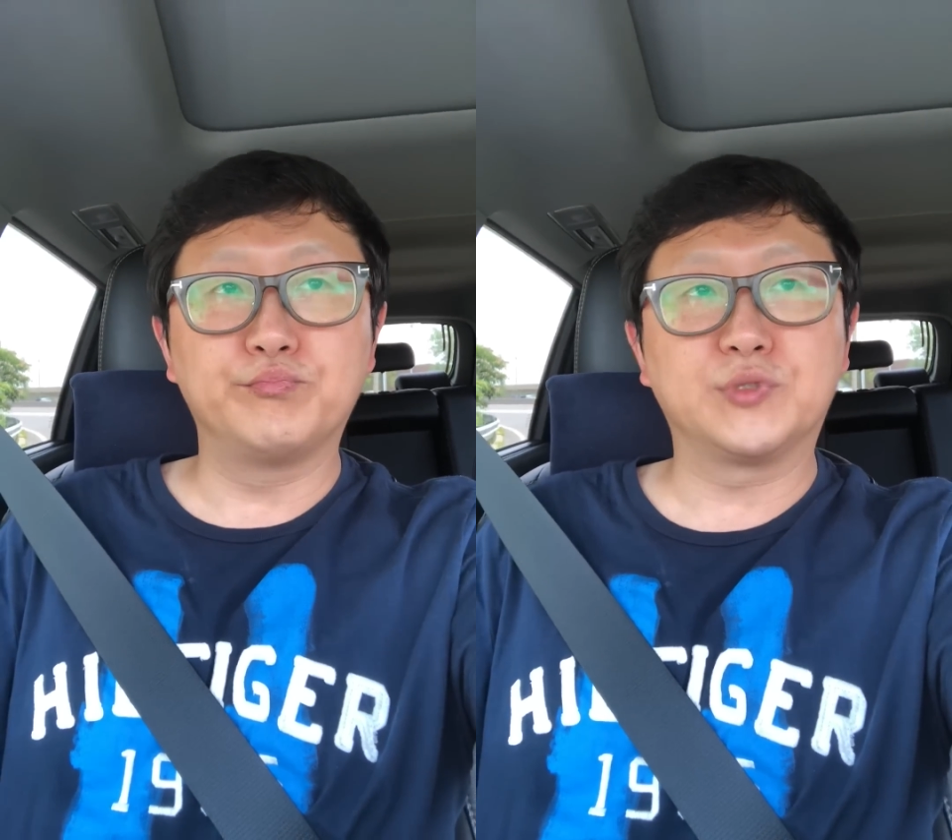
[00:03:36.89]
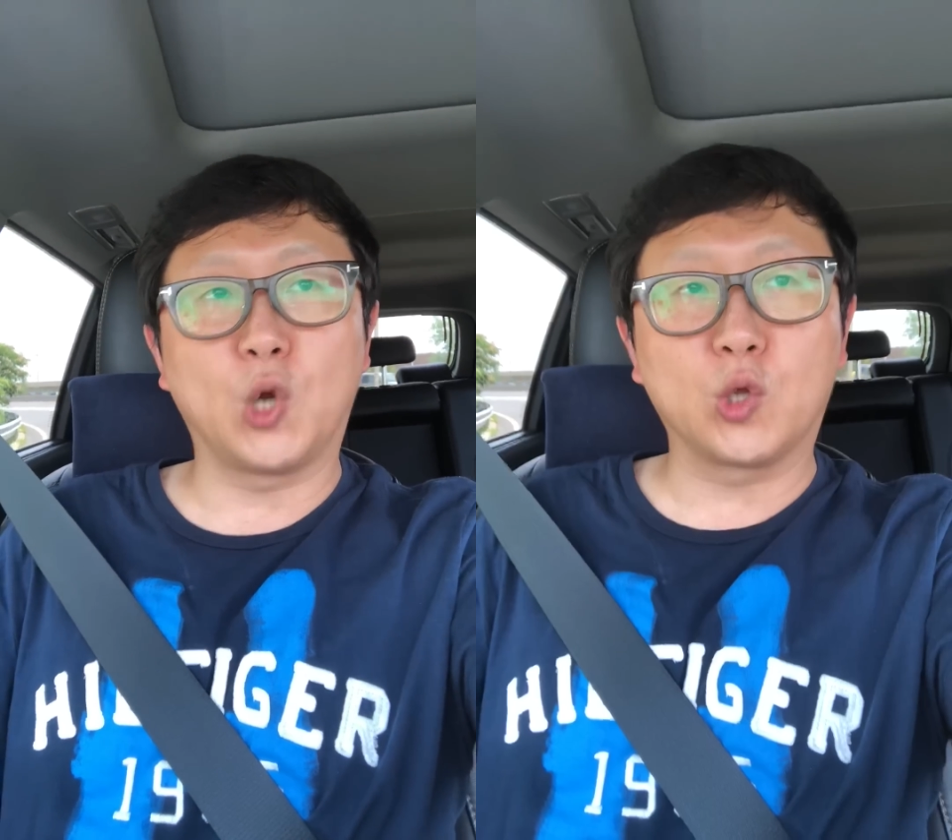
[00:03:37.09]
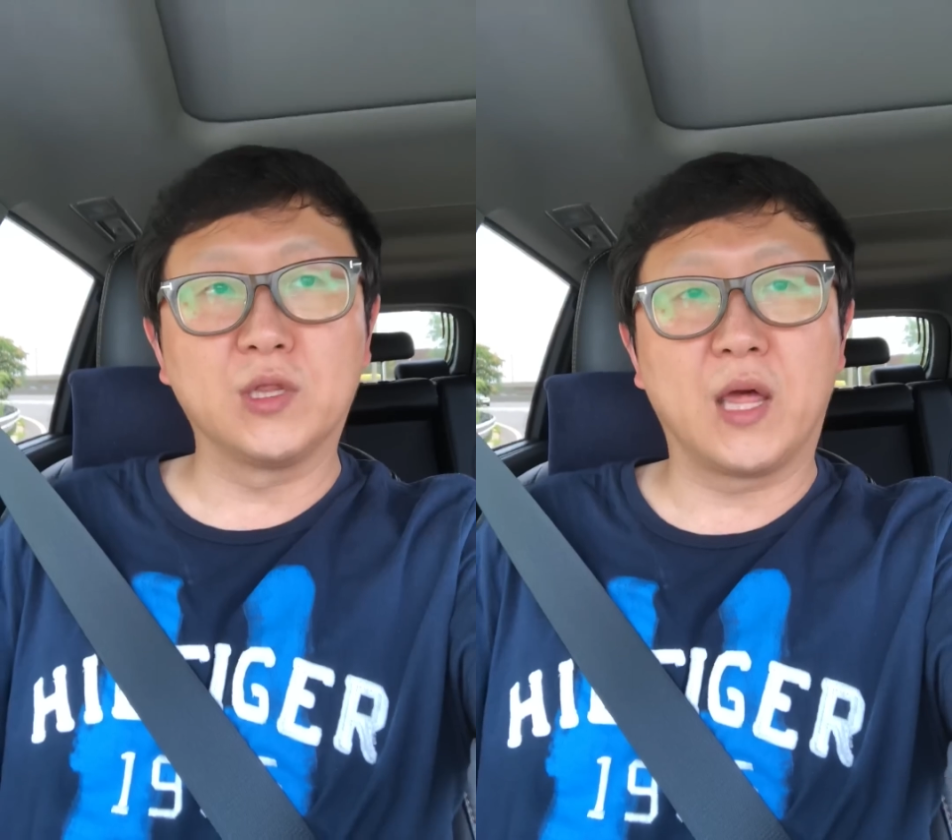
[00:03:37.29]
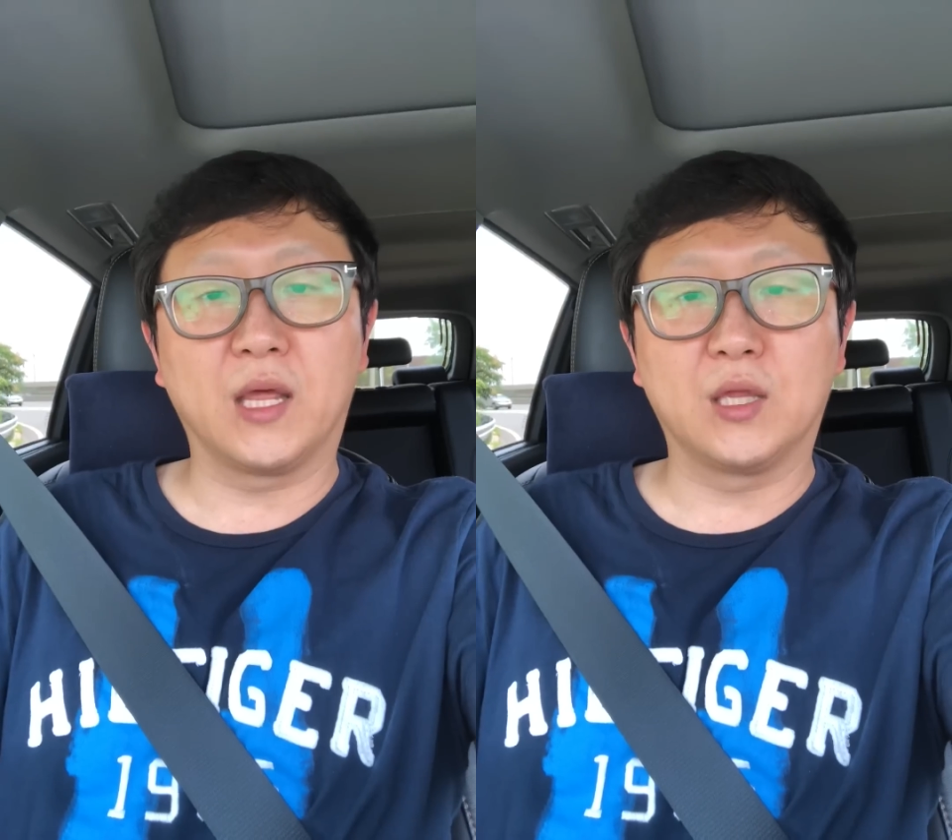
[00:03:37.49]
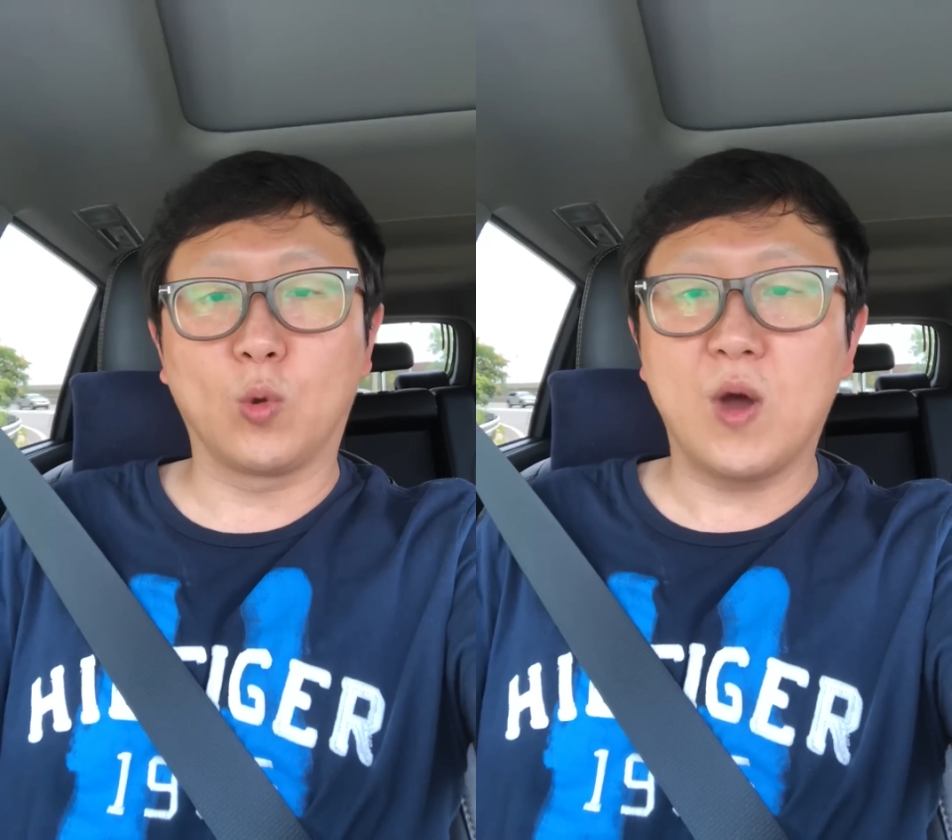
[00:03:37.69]

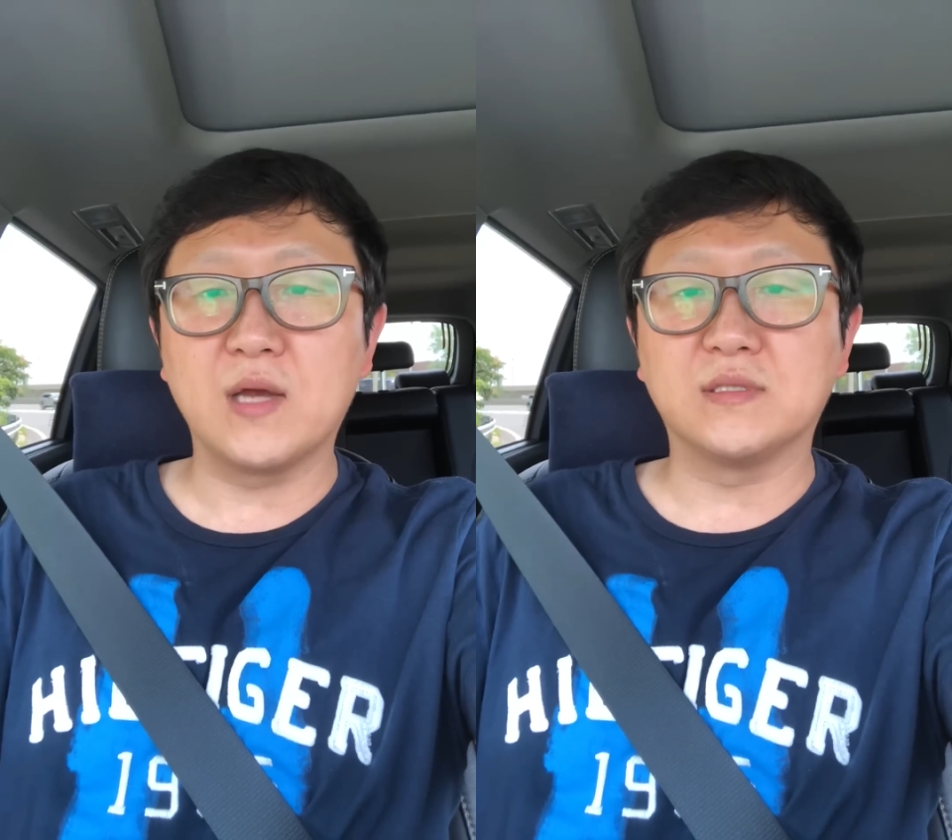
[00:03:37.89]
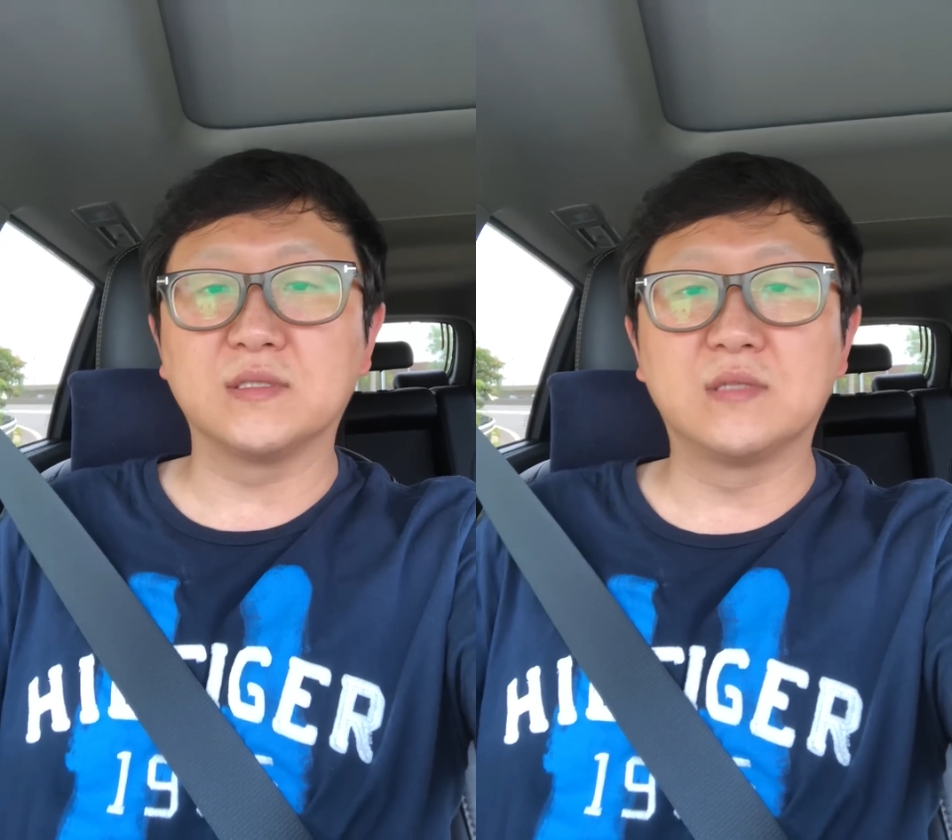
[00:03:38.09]
circulating it twice,